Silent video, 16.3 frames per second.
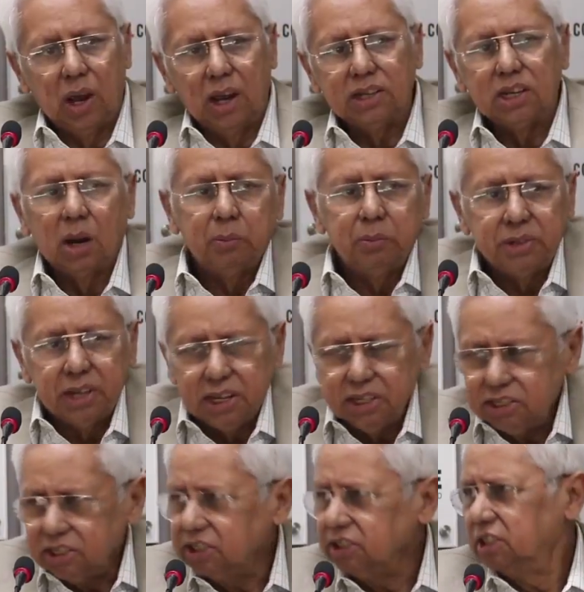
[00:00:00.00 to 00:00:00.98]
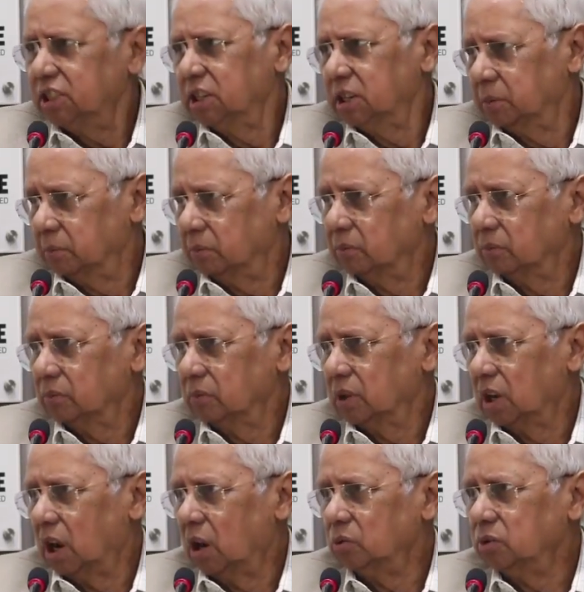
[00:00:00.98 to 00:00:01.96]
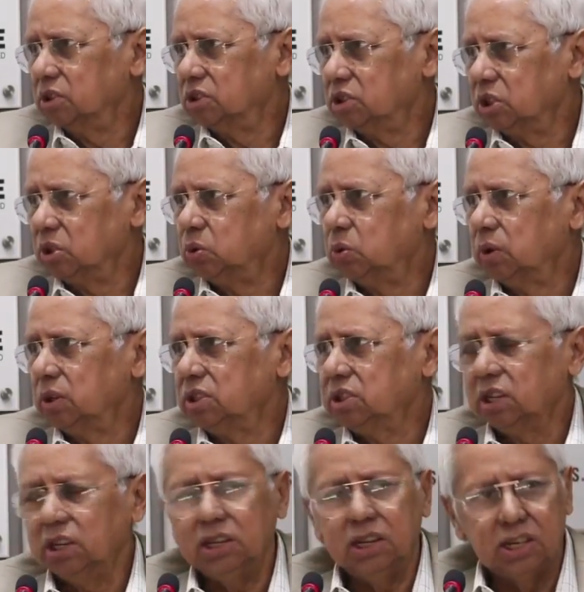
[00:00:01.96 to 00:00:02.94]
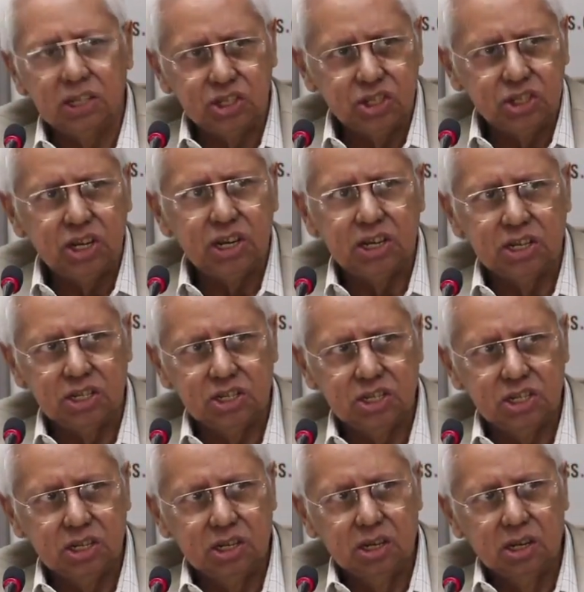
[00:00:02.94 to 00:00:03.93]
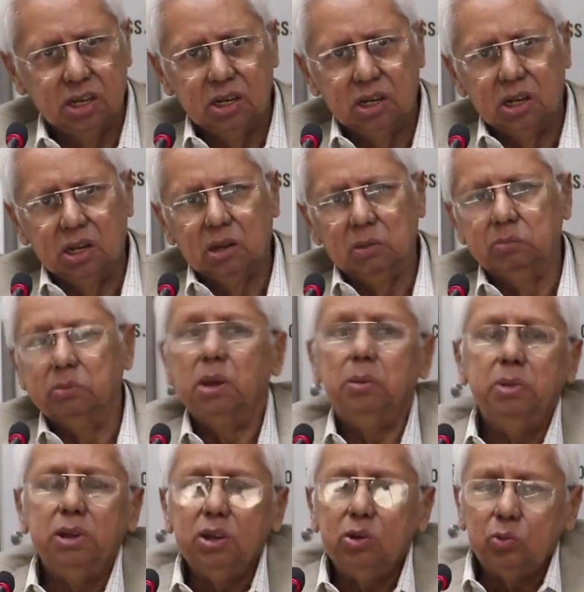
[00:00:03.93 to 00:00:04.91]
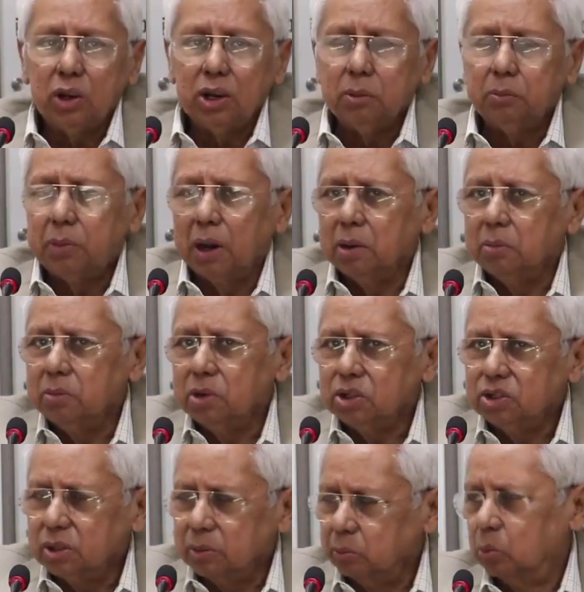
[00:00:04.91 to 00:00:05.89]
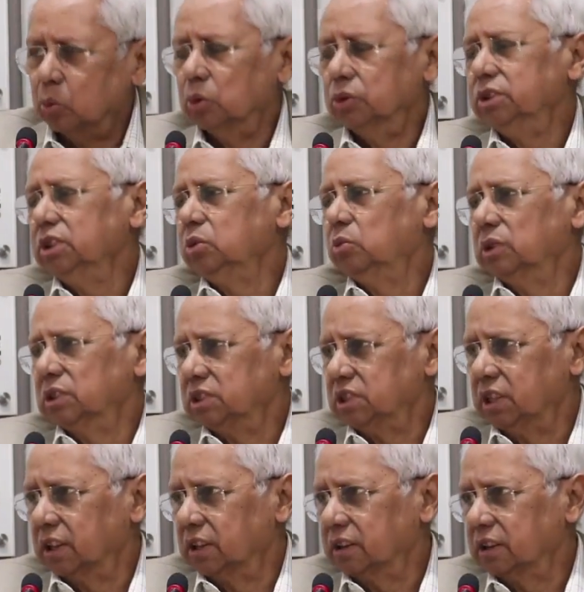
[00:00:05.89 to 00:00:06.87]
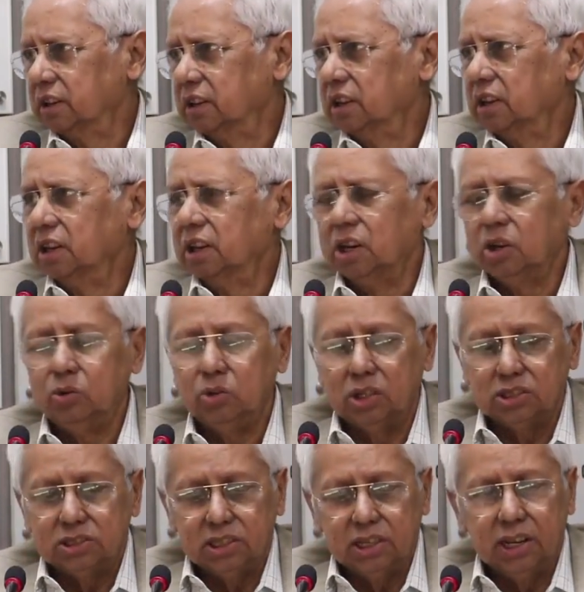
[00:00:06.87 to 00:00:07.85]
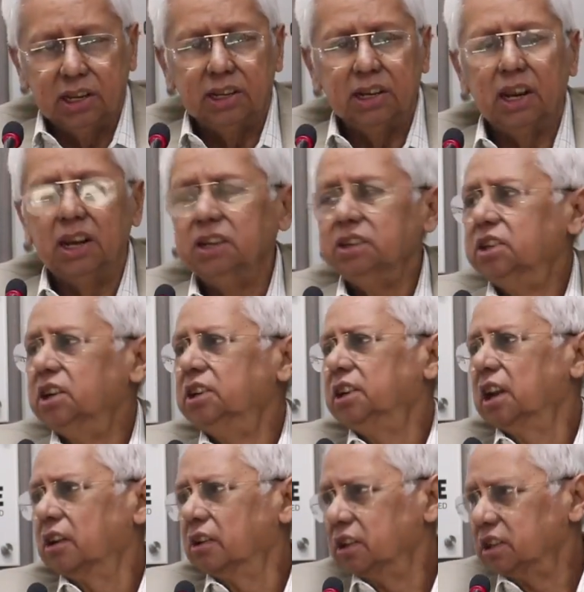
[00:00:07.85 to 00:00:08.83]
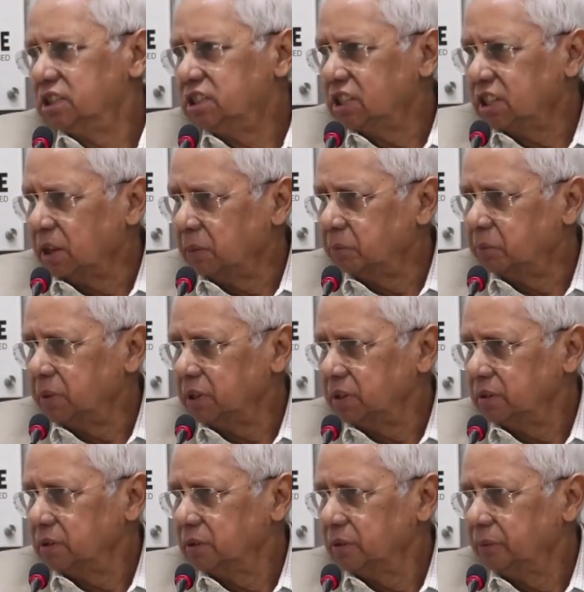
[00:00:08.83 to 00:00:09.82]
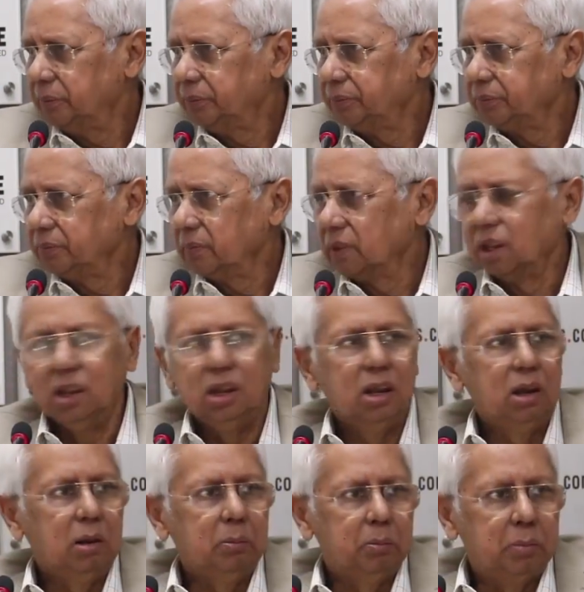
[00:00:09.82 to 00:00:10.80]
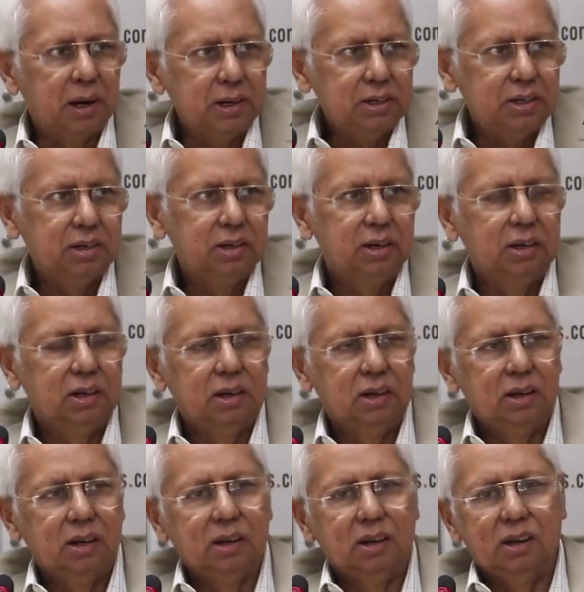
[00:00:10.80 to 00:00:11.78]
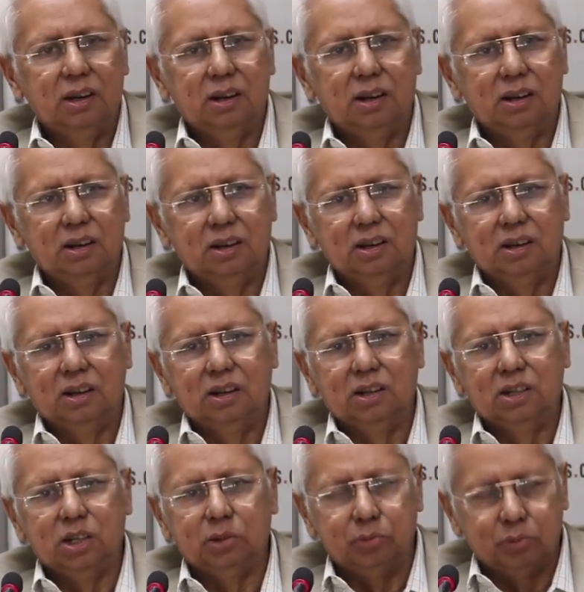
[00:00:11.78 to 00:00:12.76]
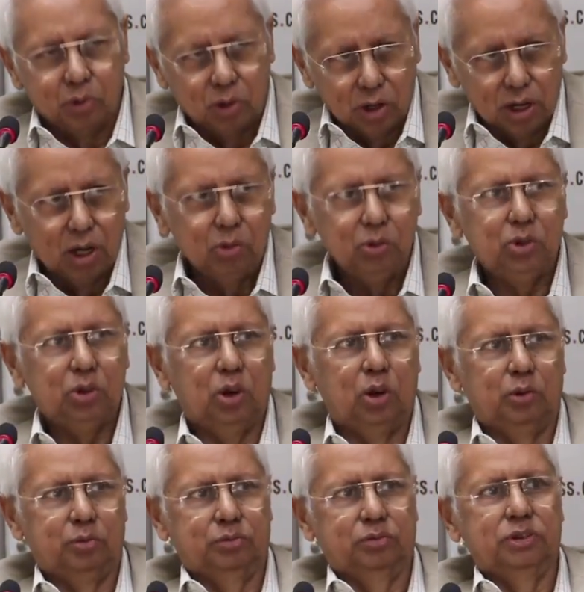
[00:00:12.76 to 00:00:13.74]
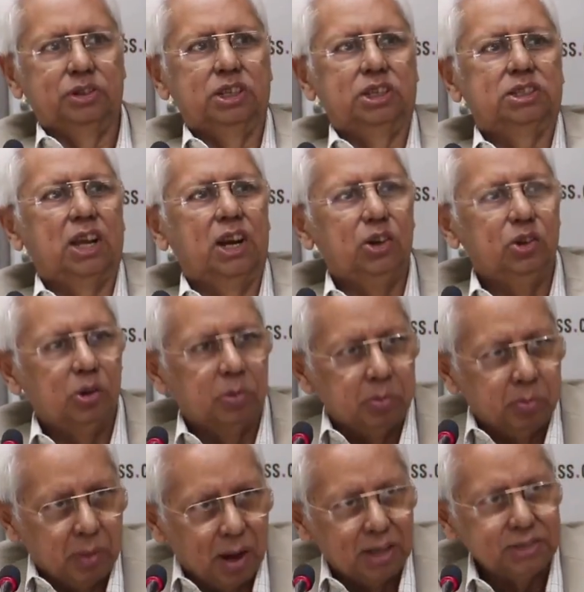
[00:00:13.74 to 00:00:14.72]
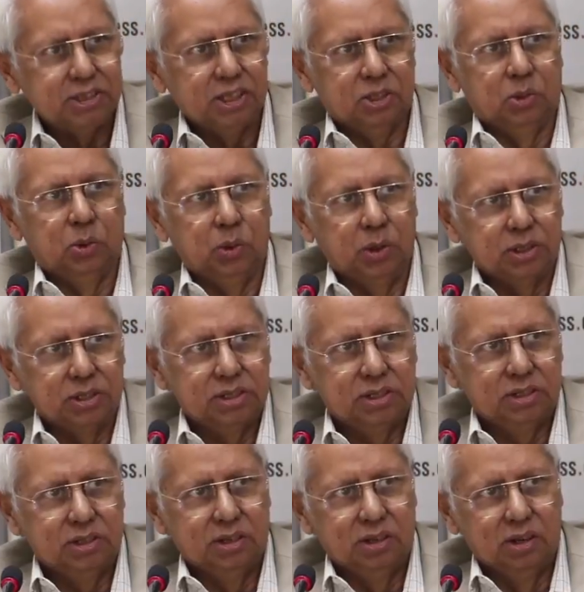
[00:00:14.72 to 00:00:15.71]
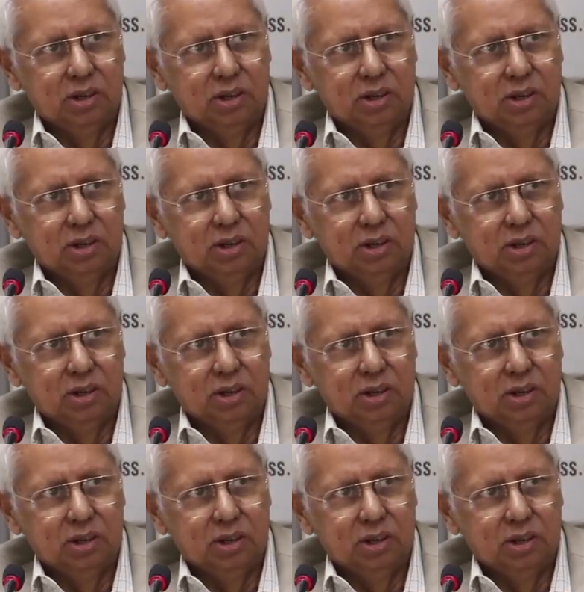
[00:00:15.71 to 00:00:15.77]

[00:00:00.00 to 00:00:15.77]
I updated him how the situation has changed. Maybe when Prime Minister Modi was there, it was an anti-terrorist campaign. But the fallout of this kind of mass exodus